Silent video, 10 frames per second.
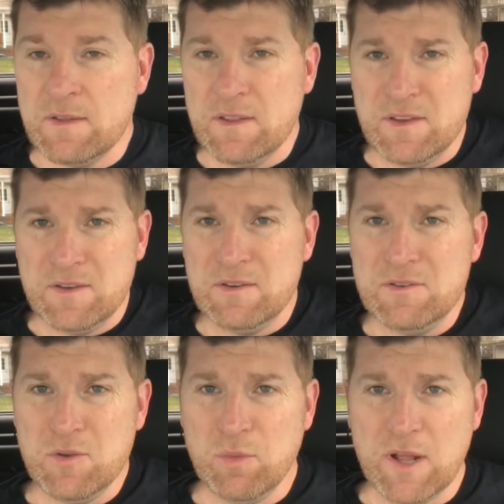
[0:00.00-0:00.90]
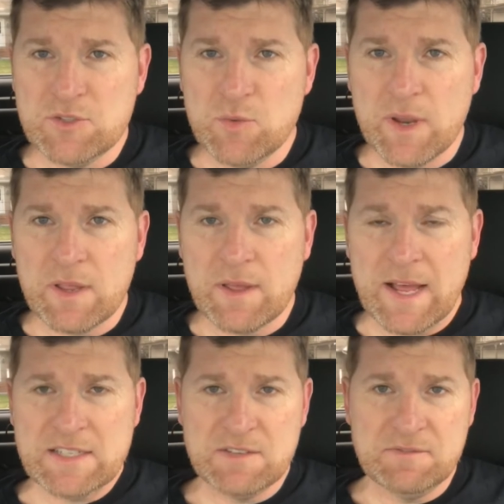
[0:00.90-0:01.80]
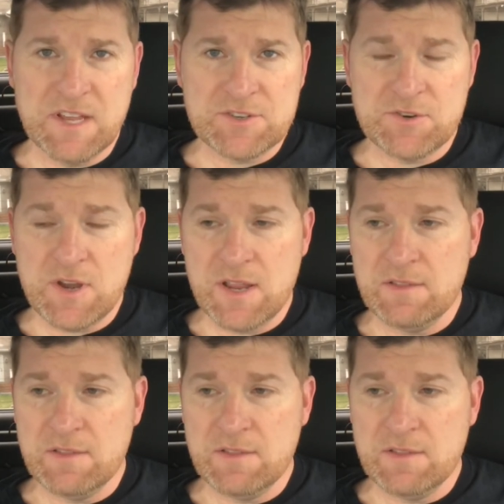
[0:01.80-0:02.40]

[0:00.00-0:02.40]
in New Brunswick, as of yesterday,